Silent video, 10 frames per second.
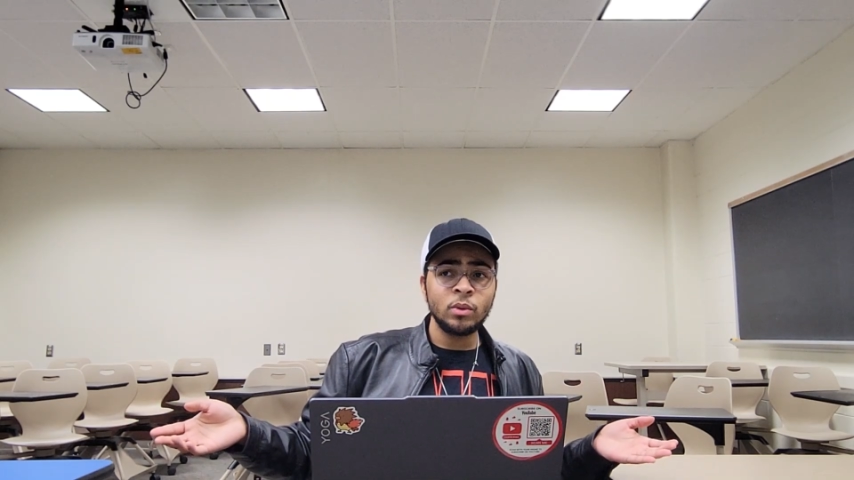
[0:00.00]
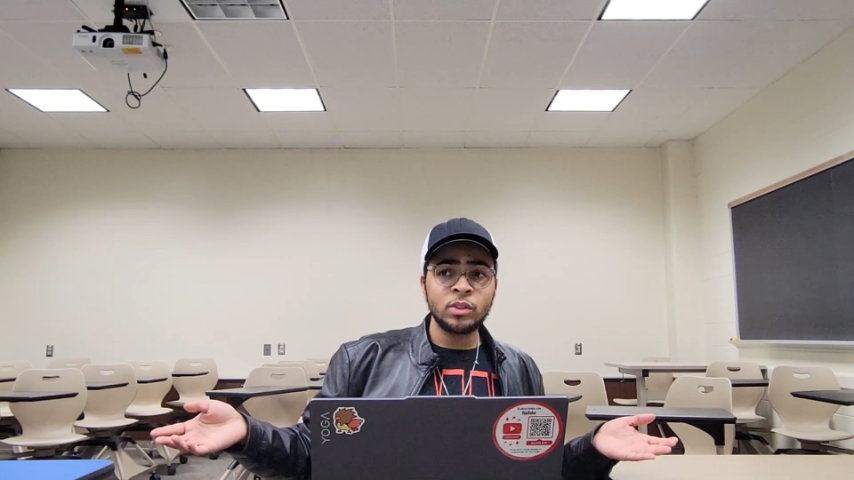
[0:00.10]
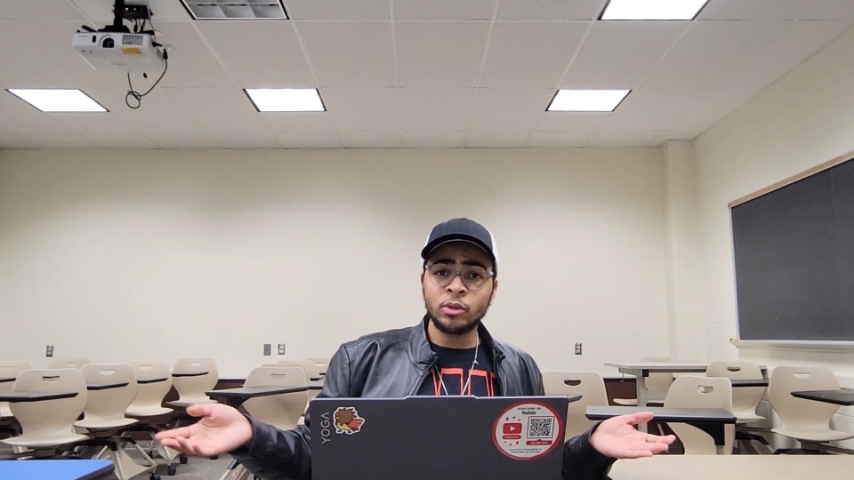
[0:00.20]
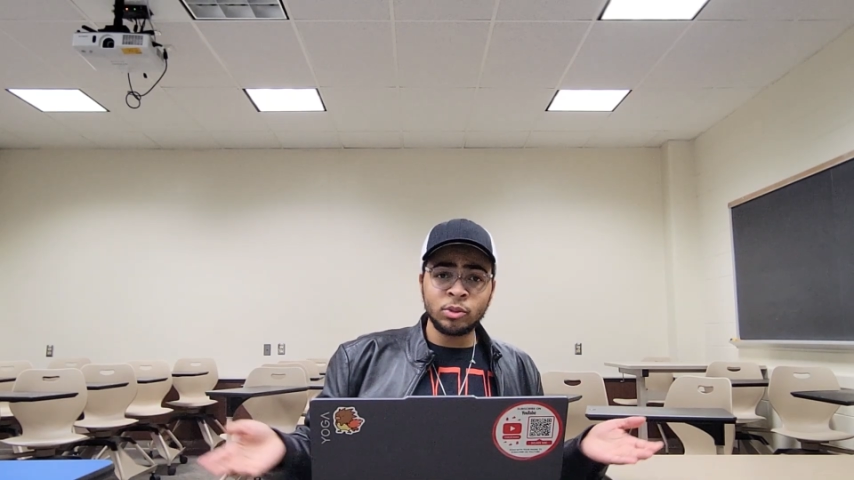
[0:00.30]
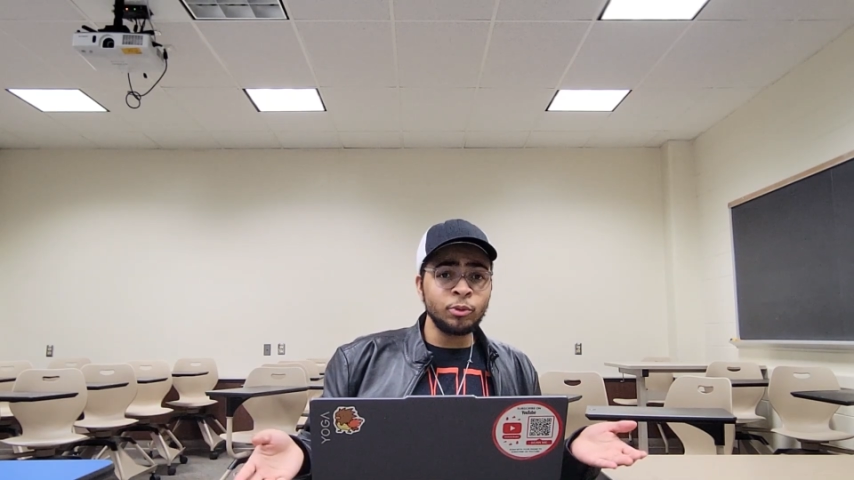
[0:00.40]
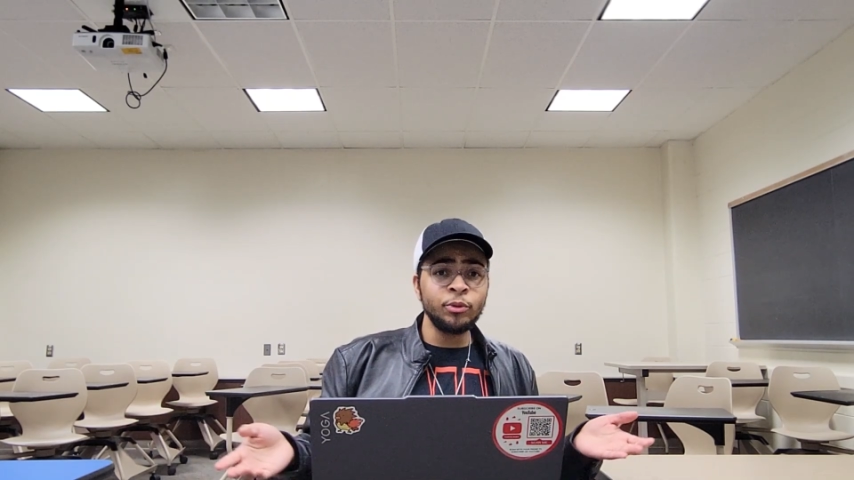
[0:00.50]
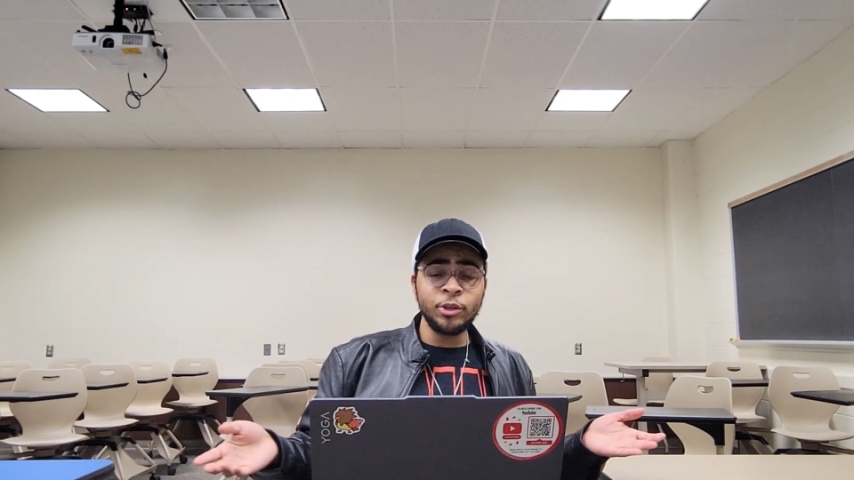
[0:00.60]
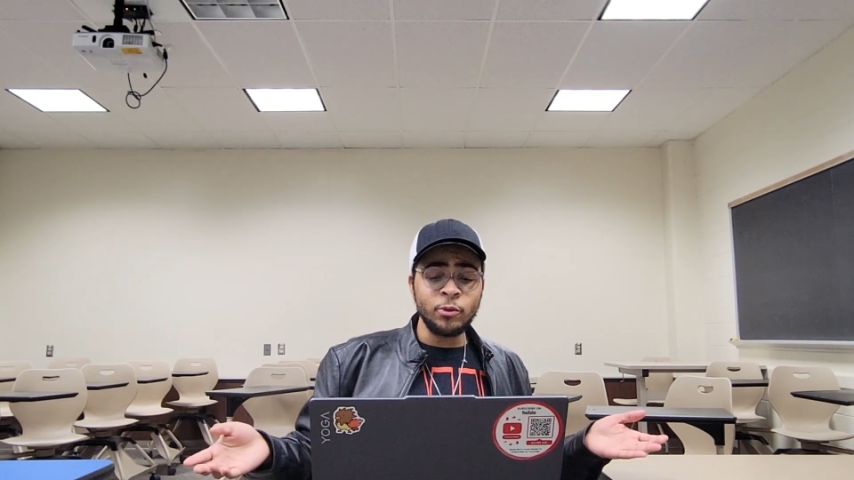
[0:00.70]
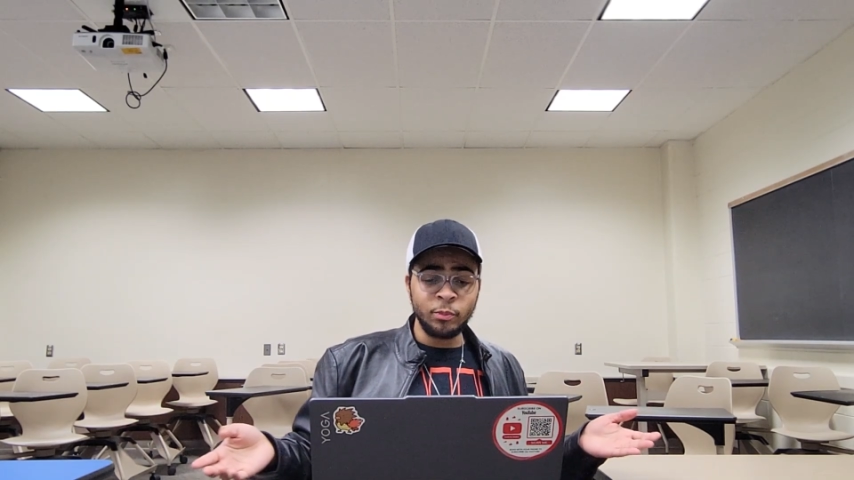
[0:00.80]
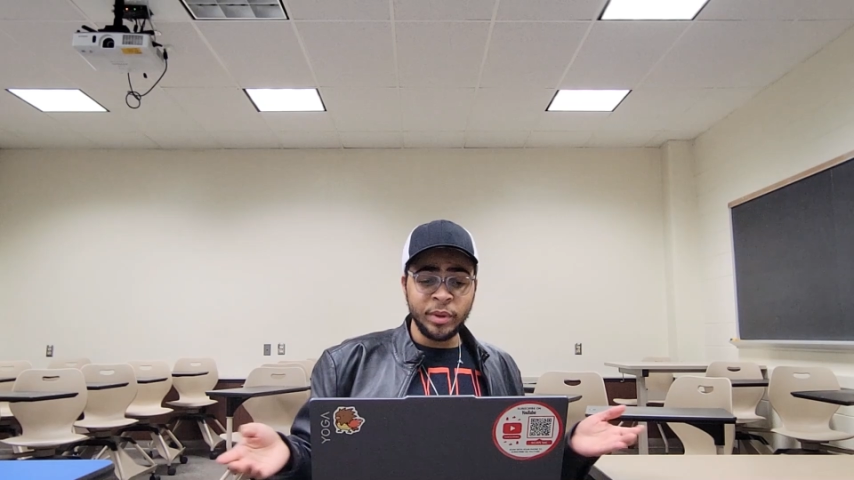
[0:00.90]
So screw
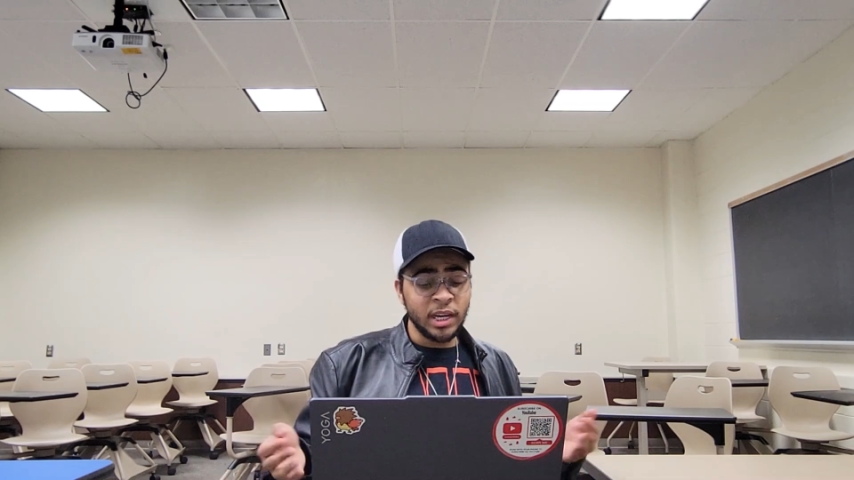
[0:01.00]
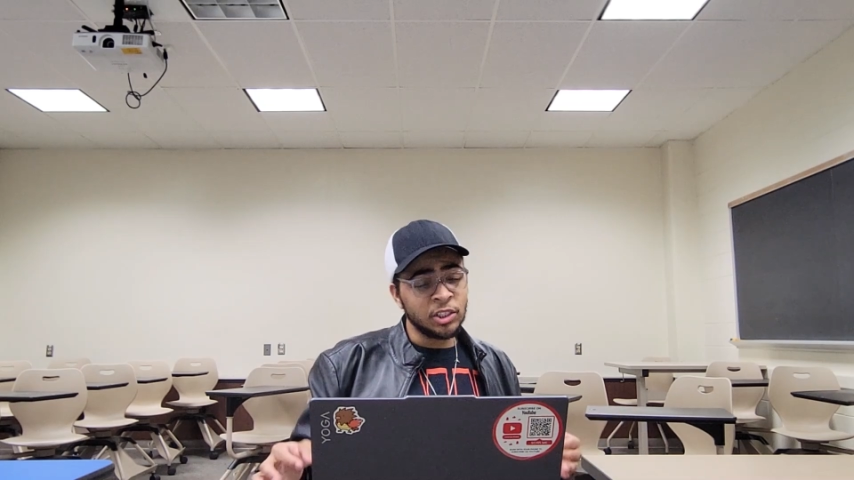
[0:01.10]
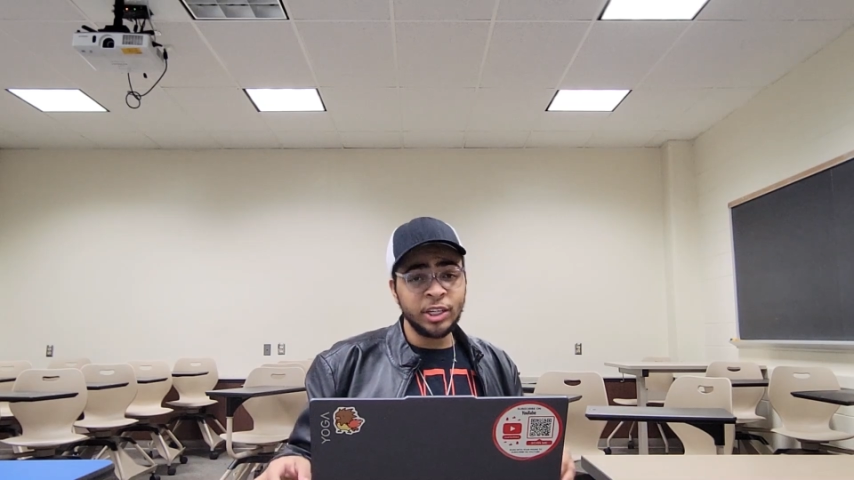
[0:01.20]
you, because